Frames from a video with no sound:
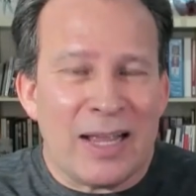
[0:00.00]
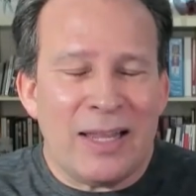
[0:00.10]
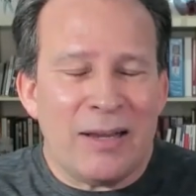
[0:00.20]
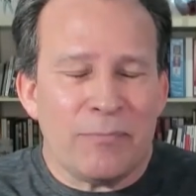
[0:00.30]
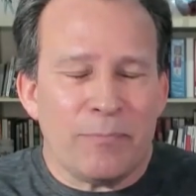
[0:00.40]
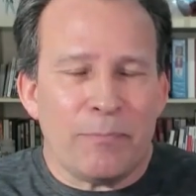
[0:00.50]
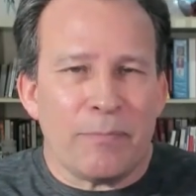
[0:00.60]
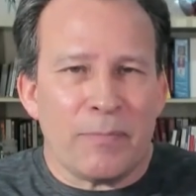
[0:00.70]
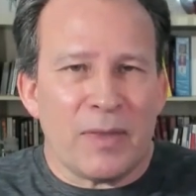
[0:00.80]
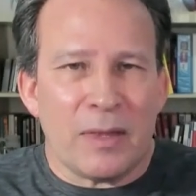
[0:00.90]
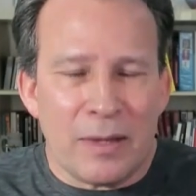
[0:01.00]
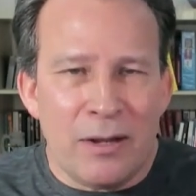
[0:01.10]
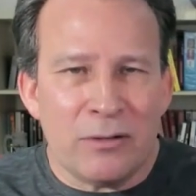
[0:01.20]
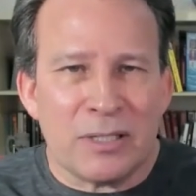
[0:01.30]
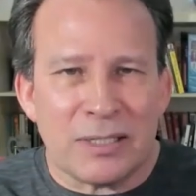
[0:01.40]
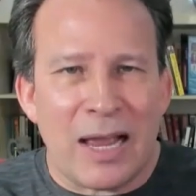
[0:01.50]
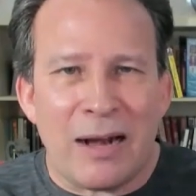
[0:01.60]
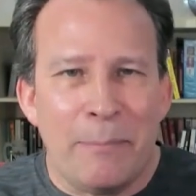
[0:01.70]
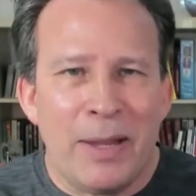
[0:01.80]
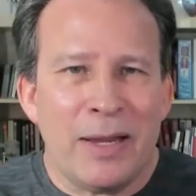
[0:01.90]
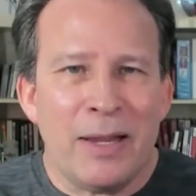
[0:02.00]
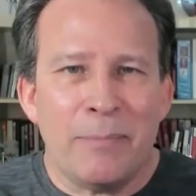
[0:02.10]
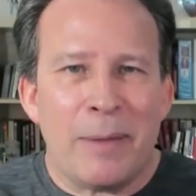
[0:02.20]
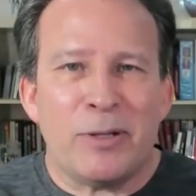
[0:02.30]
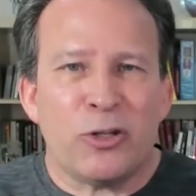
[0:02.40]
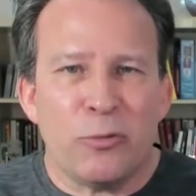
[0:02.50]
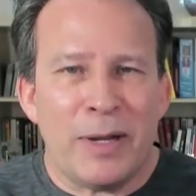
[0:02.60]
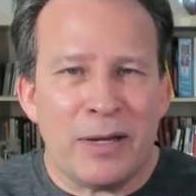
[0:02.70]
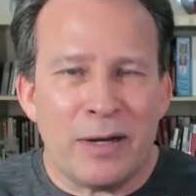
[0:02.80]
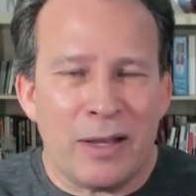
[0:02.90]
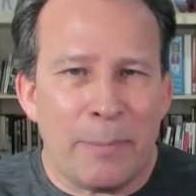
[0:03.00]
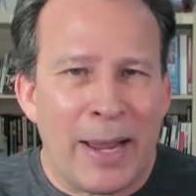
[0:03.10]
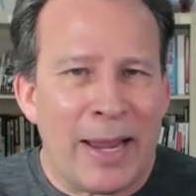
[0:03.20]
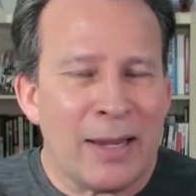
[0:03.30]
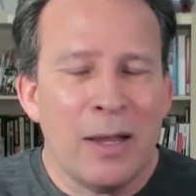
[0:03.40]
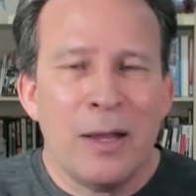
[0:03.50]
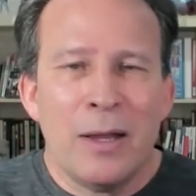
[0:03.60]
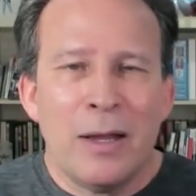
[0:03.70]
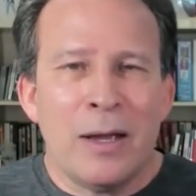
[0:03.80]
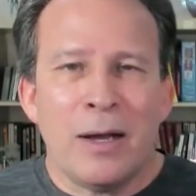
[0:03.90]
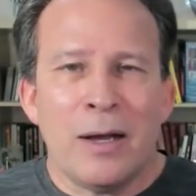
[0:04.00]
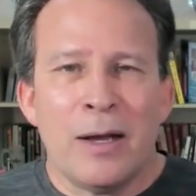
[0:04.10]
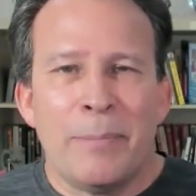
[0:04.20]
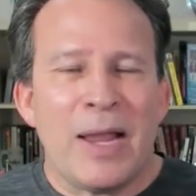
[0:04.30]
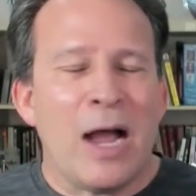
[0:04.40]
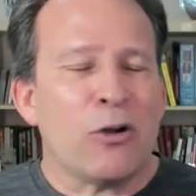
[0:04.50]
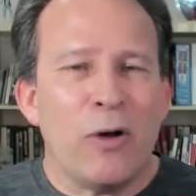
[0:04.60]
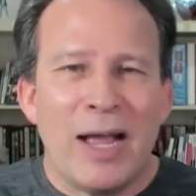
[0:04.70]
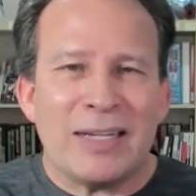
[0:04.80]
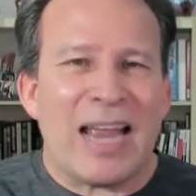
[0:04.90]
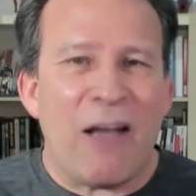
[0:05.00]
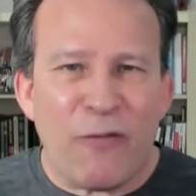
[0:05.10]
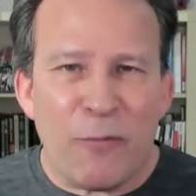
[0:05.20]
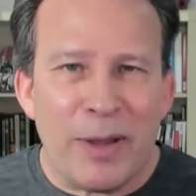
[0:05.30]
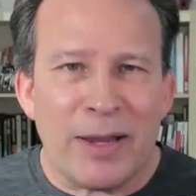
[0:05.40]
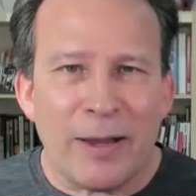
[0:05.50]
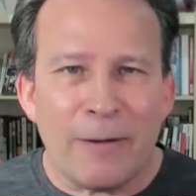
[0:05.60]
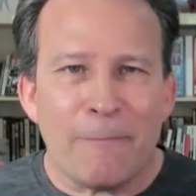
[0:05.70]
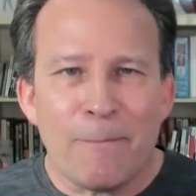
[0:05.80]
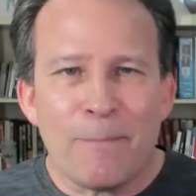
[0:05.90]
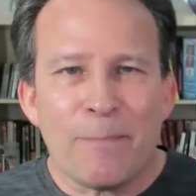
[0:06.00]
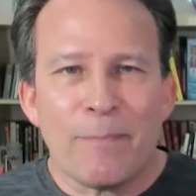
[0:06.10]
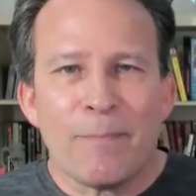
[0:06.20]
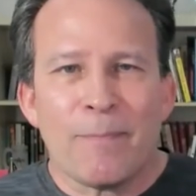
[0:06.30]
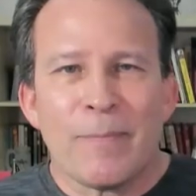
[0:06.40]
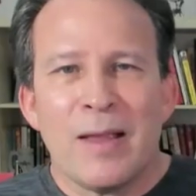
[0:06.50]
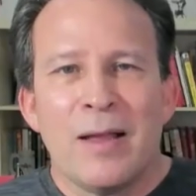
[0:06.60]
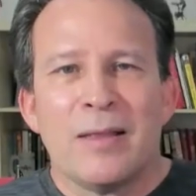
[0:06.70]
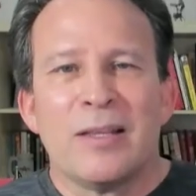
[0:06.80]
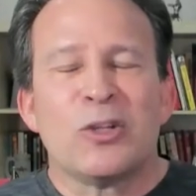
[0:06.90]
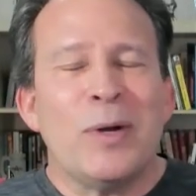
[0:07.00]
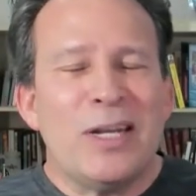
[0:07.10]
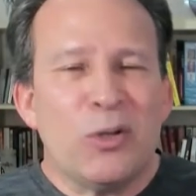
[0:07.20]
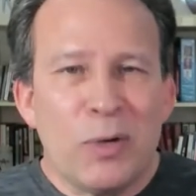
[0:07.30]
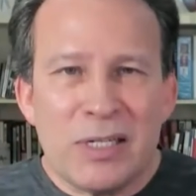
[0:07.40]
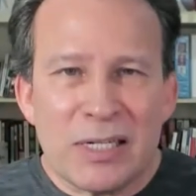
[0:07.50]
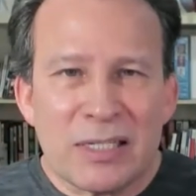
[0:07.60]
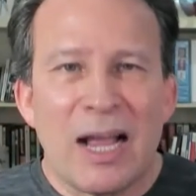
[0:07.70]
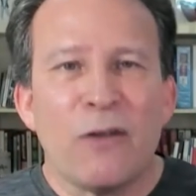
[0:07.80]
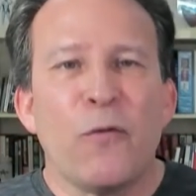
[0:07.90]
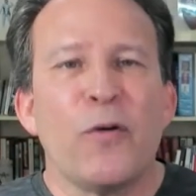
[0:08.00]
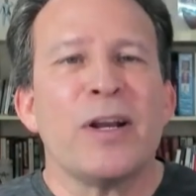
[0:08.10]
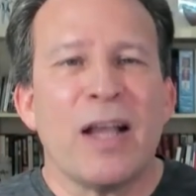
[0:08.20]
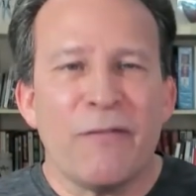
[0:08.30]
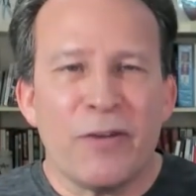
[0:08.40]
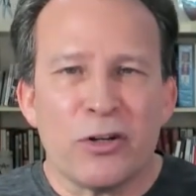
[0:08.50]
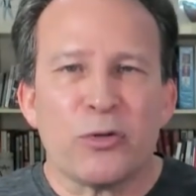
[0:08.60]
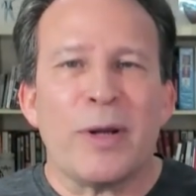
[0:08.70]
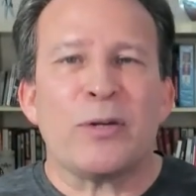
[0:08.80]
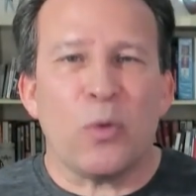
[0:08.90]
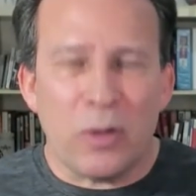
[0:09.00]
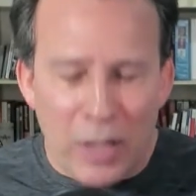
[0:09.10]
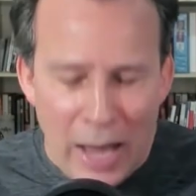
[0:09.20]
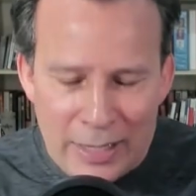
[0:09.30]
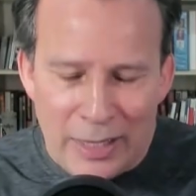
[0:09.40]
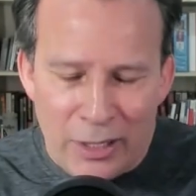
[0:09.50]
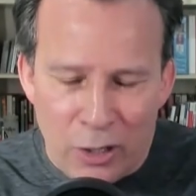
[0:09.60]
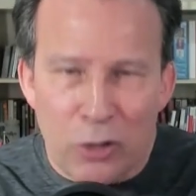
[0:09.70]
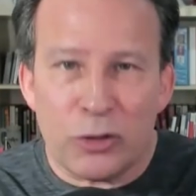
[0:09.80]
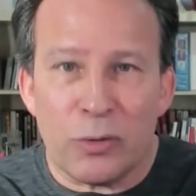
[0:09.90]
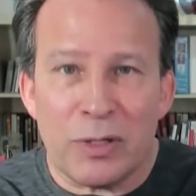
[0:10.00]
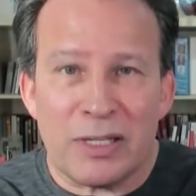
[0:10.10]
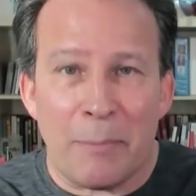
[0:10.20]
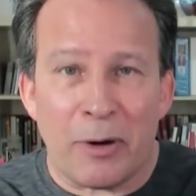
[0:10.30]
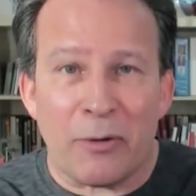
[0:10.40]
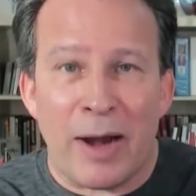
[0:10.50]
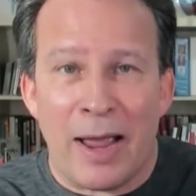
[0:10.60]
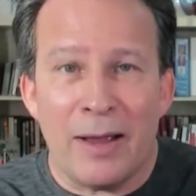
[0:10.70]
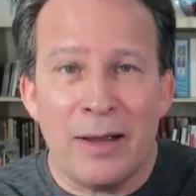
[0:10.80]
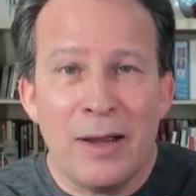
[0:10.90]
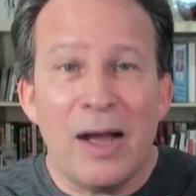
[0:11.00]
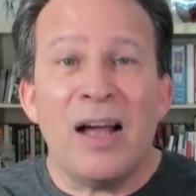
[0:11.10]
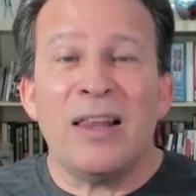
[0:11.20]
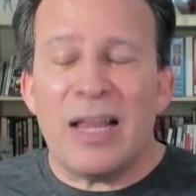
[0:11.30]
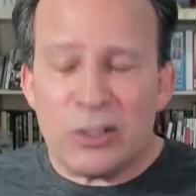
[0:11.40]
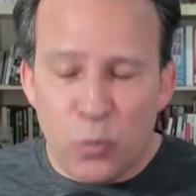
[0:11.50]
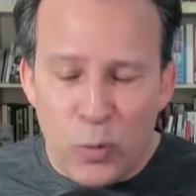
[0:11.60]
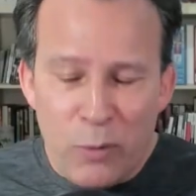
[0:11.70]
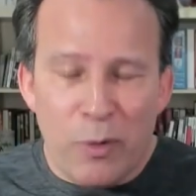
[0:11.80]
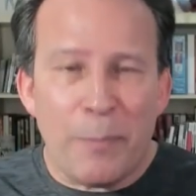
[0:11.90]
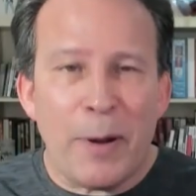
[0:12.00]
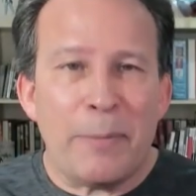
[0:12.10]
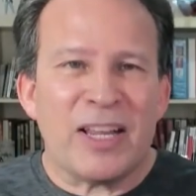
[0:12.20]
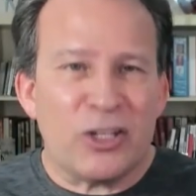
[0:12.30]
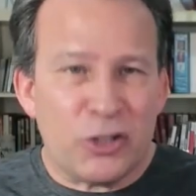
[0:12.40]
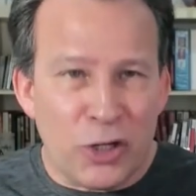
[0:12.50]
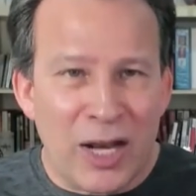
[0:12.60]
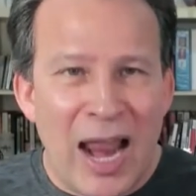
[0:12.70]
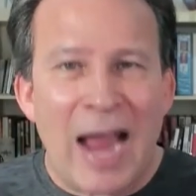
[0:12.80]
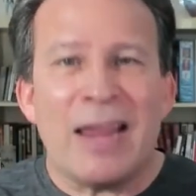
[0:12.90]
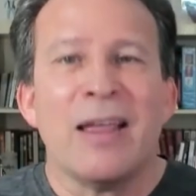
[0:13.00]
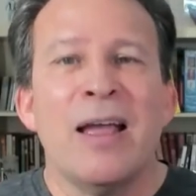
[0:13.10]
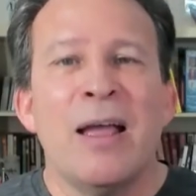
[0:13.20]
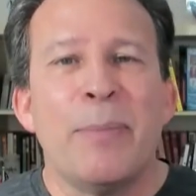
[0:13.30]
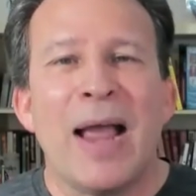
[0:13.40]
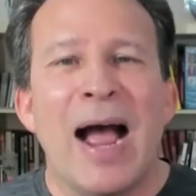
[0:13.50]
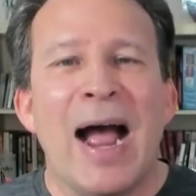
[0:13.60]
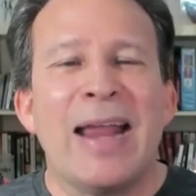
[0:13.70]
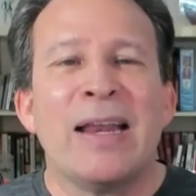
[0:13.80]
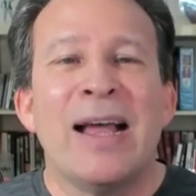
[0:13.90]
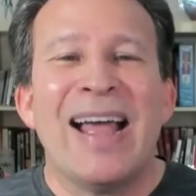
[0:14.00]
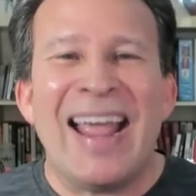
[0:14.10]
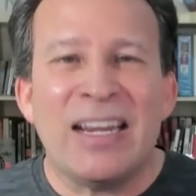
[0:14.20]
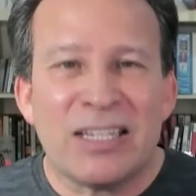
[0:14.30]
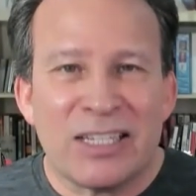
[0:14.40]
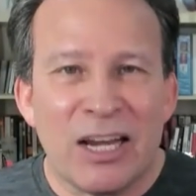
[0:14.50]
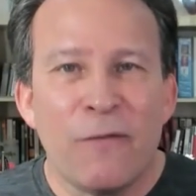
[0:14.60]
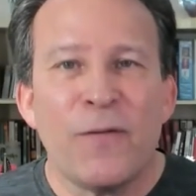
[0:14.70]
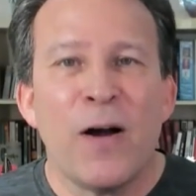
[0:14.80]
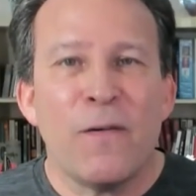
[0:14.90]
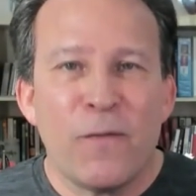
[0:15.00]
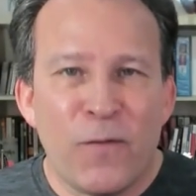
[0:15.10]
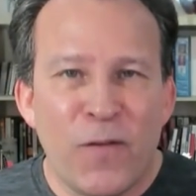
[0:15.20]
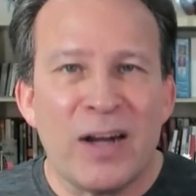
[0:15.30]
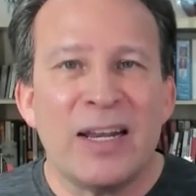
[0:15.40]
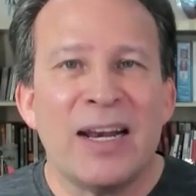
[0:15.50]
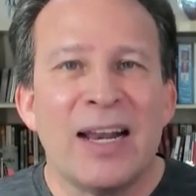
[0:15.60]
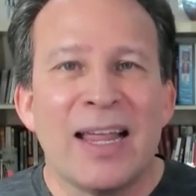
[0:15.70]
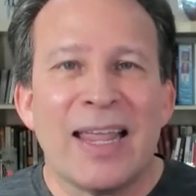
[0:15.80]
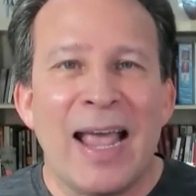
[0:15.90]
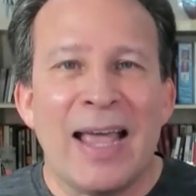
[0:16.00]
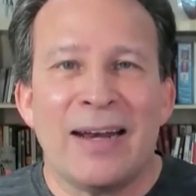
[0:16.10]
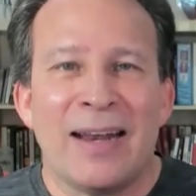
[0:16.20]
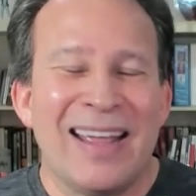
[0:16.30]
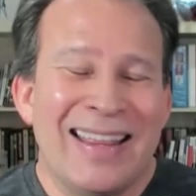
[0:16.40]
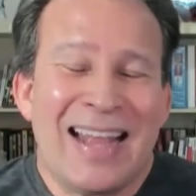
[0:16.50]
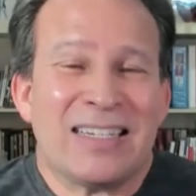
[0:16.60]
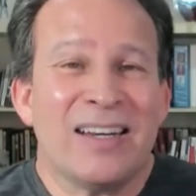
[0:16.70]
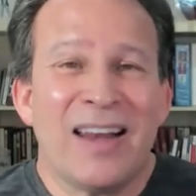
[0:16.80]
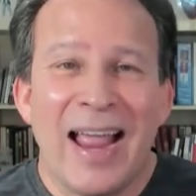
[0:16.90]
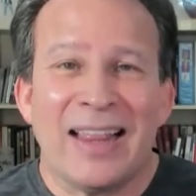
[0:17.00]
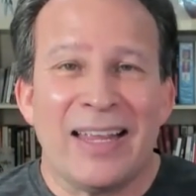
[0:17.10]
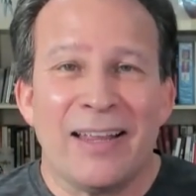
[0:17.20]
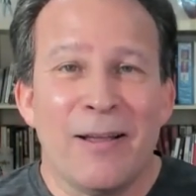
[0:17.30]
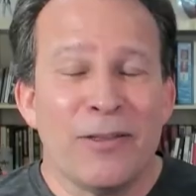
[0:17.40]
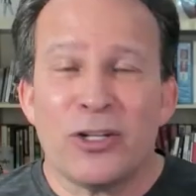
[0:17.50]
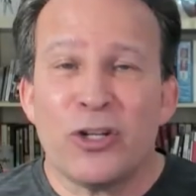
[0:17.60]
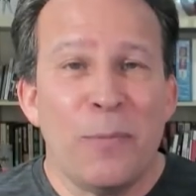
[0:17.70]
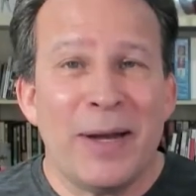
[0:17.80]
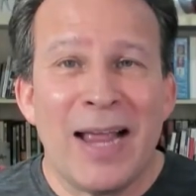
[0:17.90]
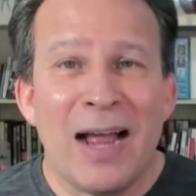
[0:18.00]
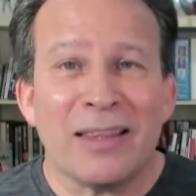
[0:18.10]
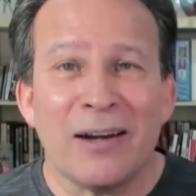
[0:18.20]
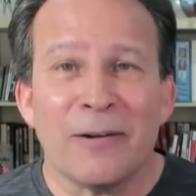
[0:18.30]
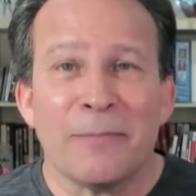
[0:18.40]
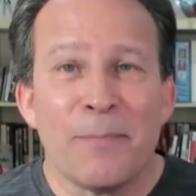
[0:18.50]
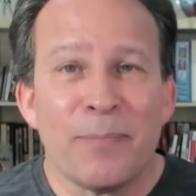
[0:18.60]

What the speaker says: I think Hilton's got $1 million, maybe $2 million in the bank. Bianco has $500,000. The 2026 California governor's race will likely go to a Democrat unless we Republicans unite behind a self-funded candidate. And that's unlikely. There's nobody out there.